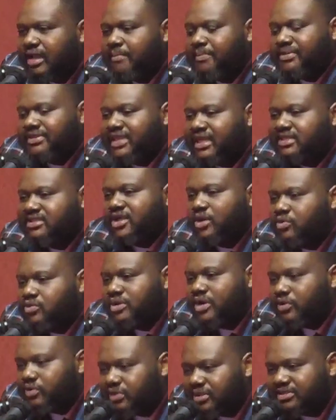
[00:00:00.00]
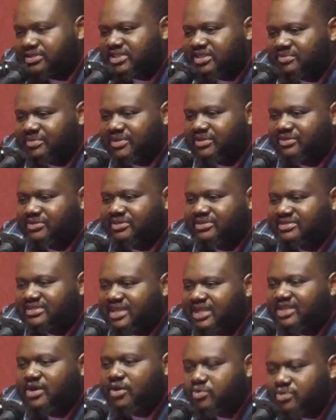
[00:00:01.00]
but they don't know these communities. They
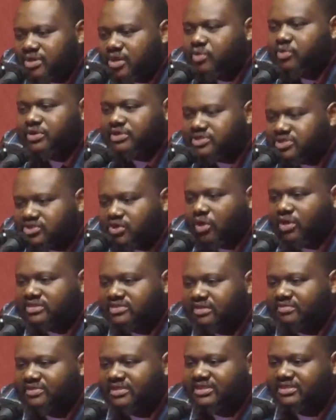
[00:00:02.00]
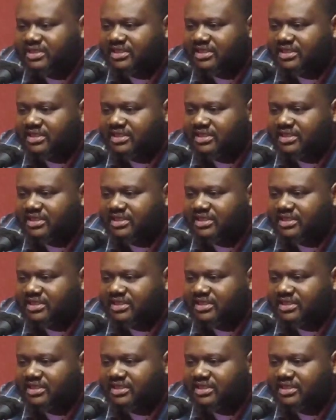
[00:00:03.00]
don't know the source of these